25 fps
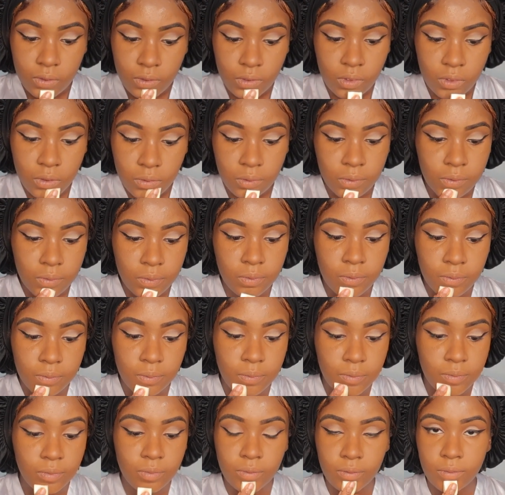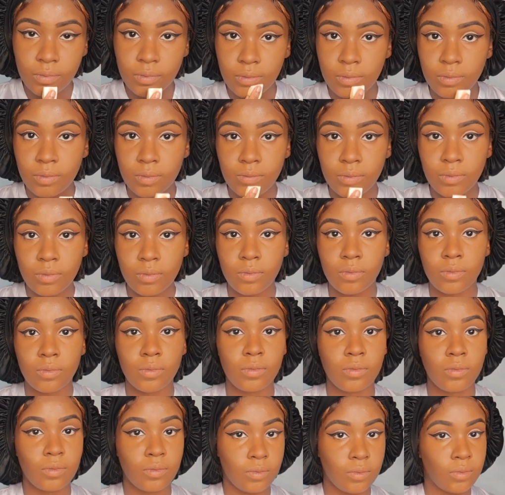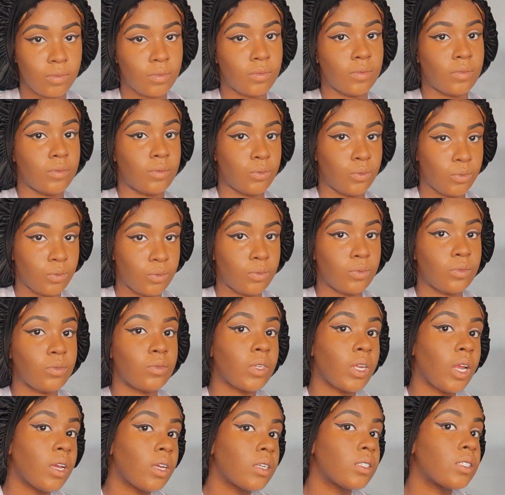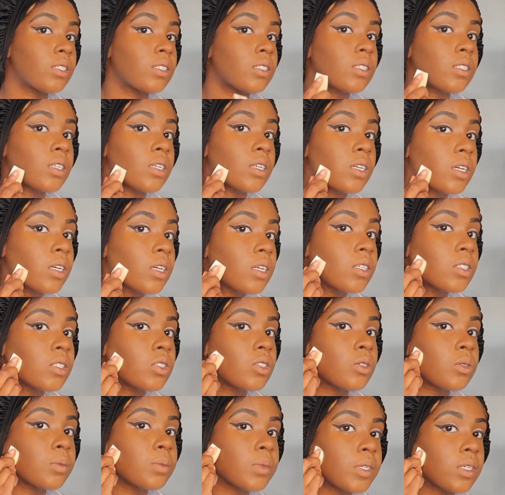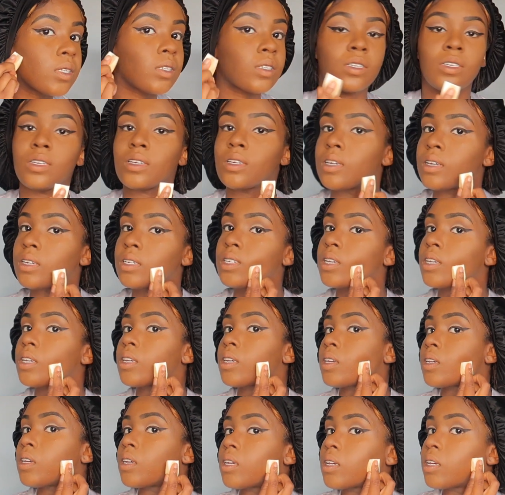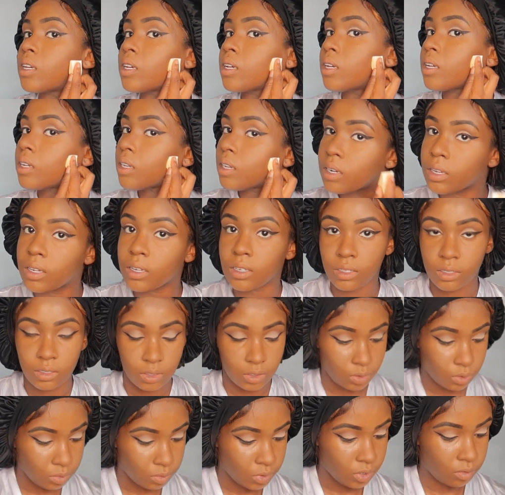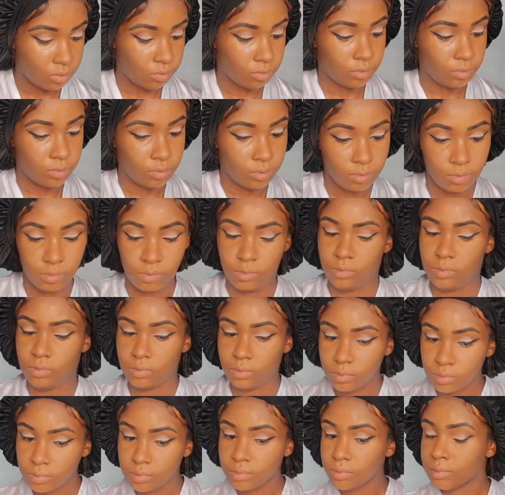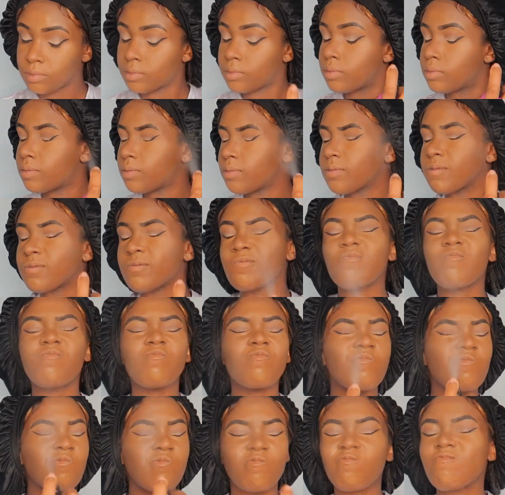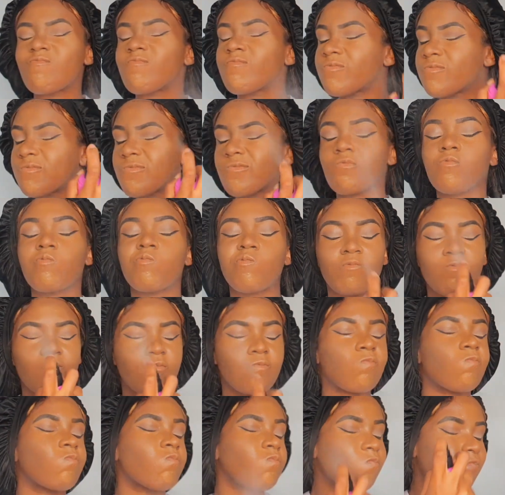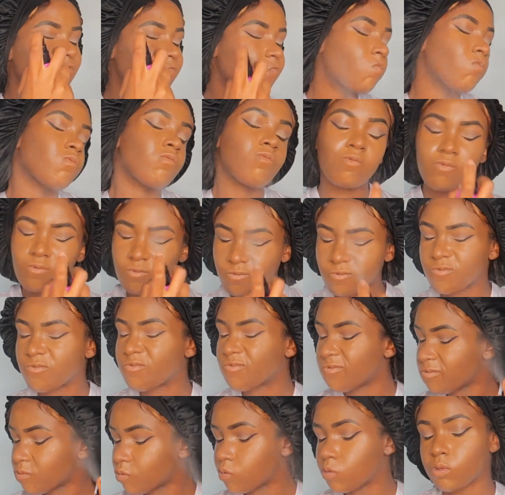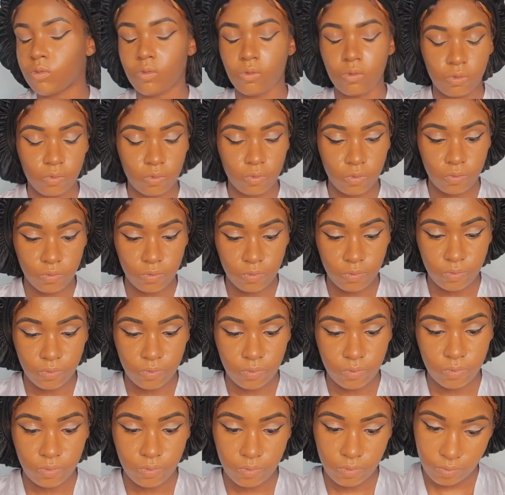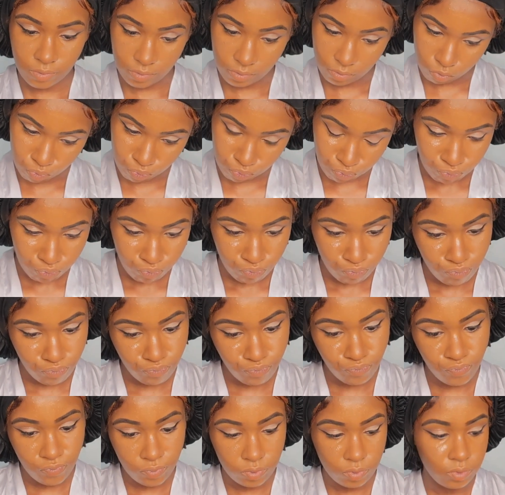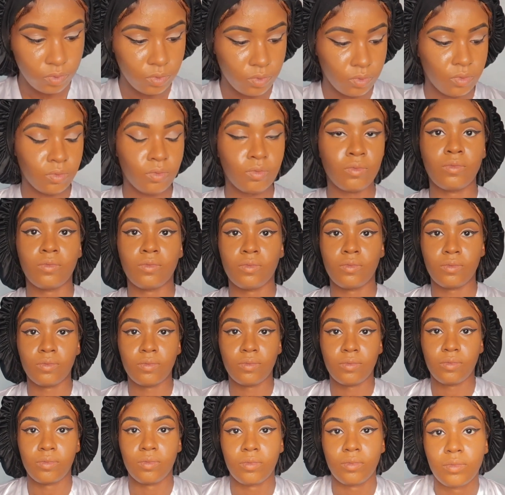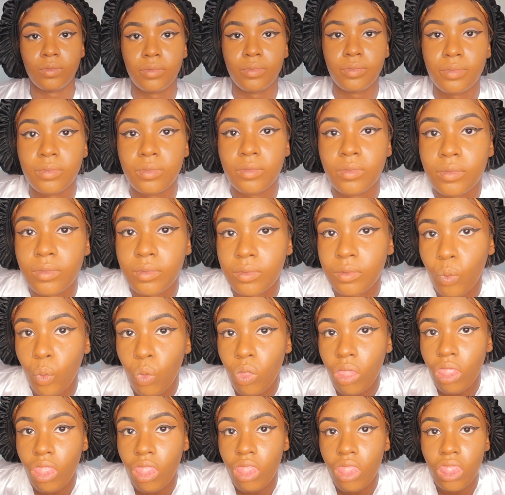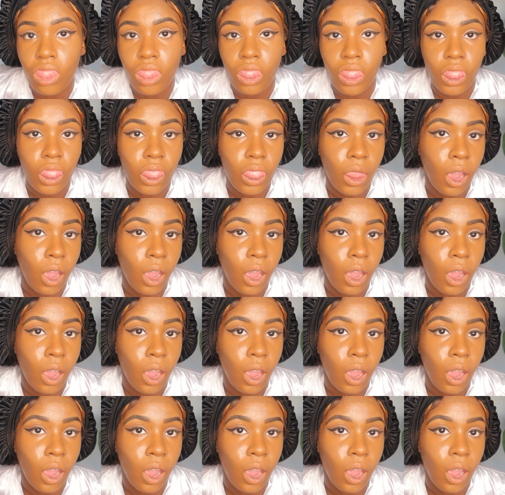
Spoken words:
loose powder and it's a lot lighter. So this is how I get it to melt into my skin before we even spray our entire face. So that way, there is no flashback, honey. It's flash proof, sweetheart, every single time.